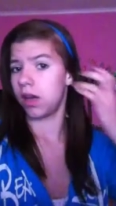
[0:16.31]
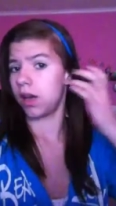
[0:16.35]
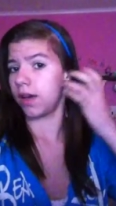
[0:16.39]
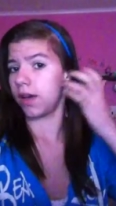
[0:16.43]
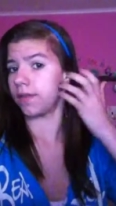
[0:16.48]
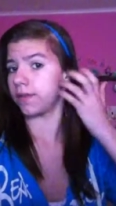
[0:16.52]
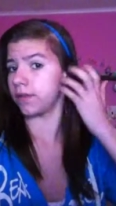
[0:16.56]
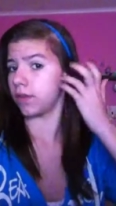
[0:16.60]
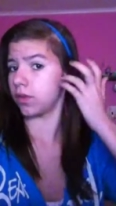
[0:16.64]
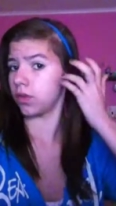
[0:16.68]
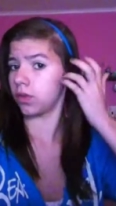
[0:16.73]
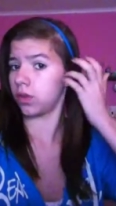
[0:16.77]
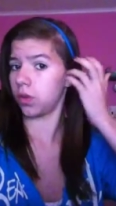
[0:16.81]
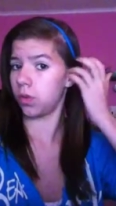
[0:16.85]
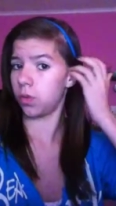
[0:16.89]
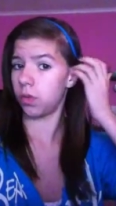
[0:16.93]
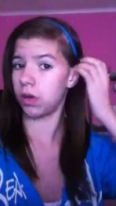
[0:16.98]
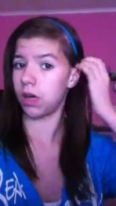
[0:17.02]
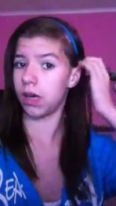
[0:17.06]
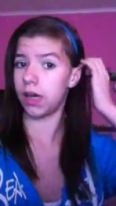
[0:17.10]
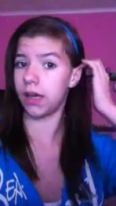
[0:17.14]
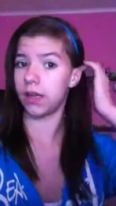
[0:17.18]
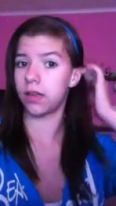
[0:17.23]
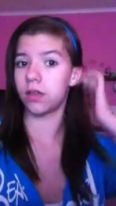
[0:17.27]
I have no clue
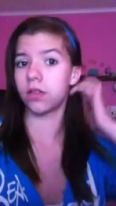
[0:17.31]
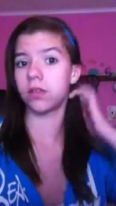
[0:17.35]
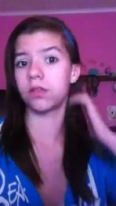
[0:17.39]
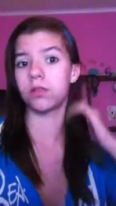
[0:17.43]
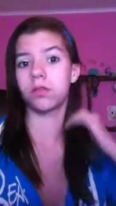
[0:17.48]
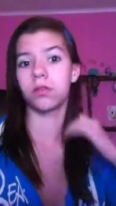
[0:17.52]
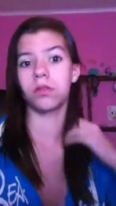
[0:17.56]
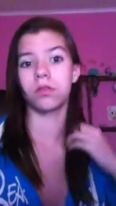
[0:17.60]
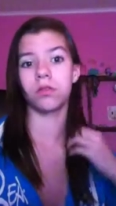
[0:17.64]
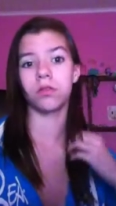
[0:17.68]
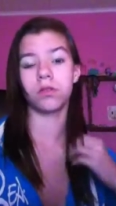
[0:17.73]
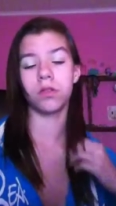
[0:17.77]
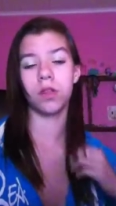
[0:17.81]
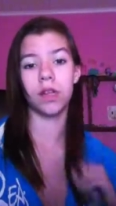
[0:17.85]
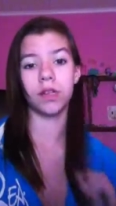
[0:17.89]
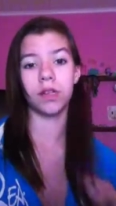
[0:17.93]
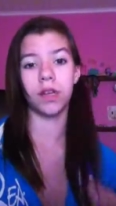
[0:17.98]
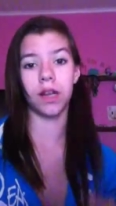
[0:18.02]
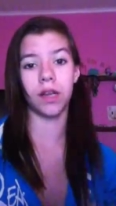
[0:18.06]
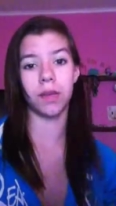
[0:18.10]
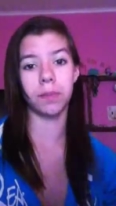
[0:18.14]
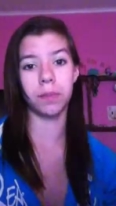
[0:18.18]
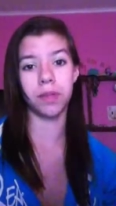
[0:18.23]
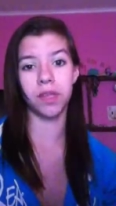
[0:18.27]
why,
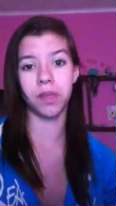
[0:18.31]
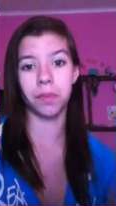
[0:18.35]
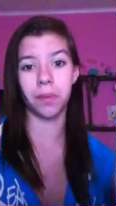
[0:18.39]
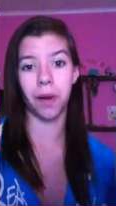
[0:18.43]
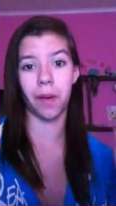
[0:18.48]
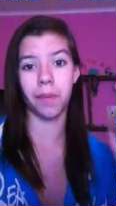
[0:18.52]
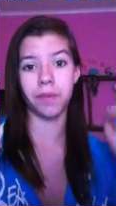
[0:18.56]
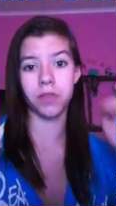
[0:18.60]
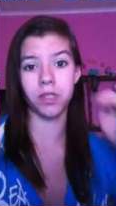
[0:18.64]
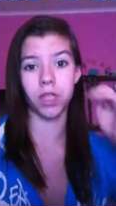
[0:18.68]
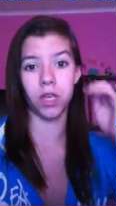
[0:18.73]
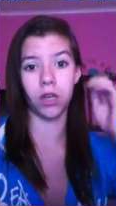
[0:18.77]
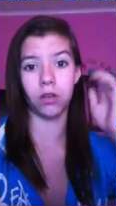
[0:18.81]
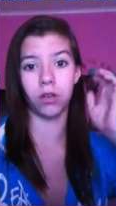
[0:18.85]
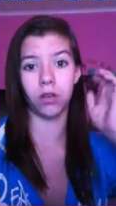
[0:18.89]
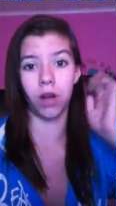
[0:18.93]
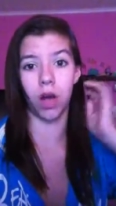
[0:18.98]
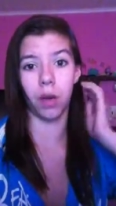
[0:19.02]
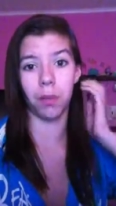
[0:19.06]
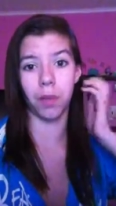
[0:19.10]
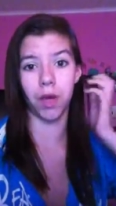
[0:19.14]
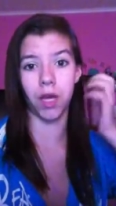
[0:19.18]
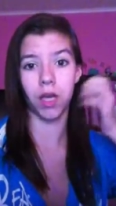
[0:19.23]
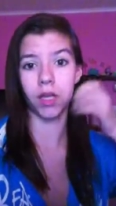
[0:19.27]
and I pinky promise they are
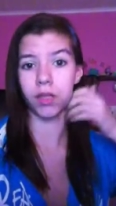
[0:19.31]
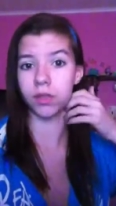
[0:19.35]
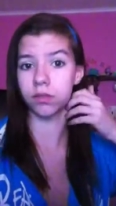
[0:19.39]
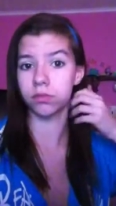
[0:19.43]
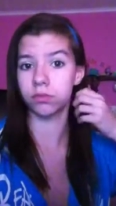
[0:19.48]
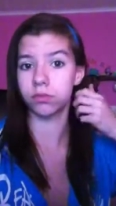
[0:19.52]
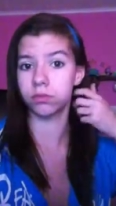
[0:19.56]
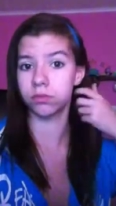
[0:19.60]
not mine.